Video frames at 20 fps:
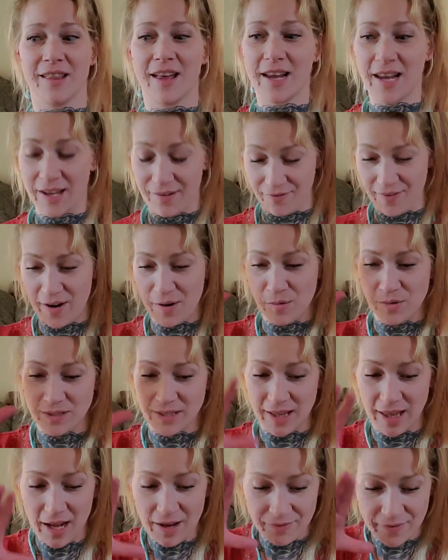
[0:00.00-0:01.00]
like if I was
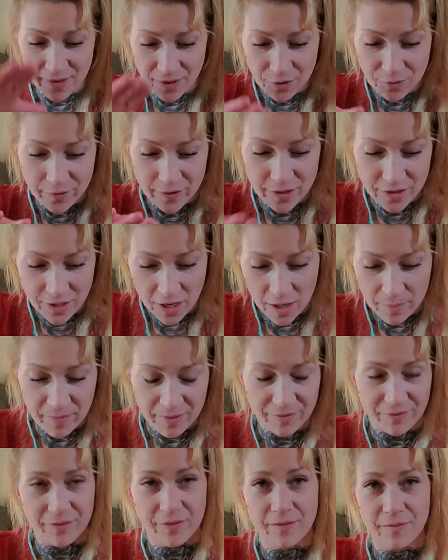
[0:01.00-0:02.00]
laughing over the top
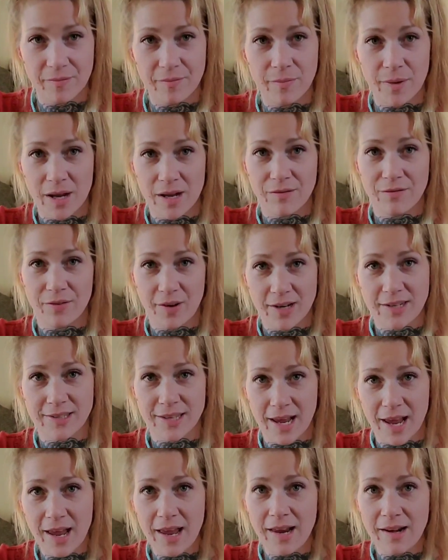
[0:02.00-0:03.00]
of my friend's
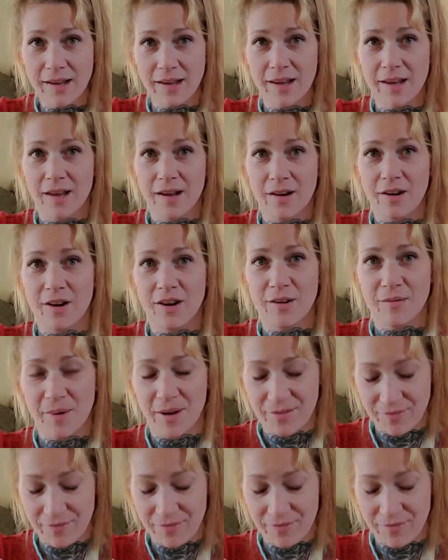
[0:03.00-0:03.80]
head, or